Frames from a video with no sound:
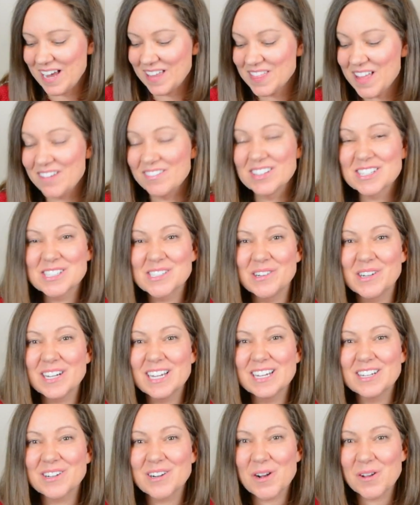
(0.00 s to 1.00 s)
I love it. So it
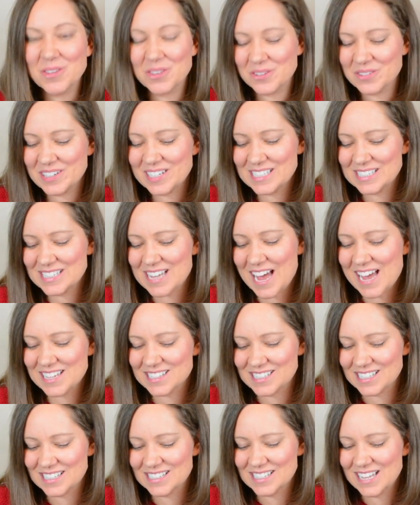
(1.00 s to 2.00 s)
can grow 3
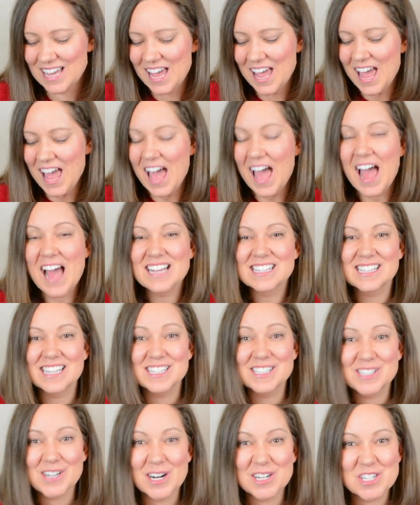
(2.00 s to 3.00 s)
sizes as
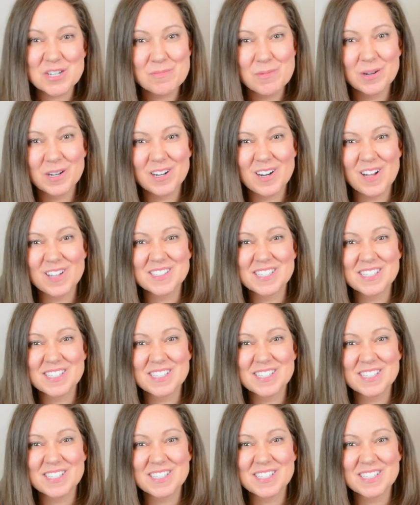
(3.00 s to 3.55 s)
they start to put it all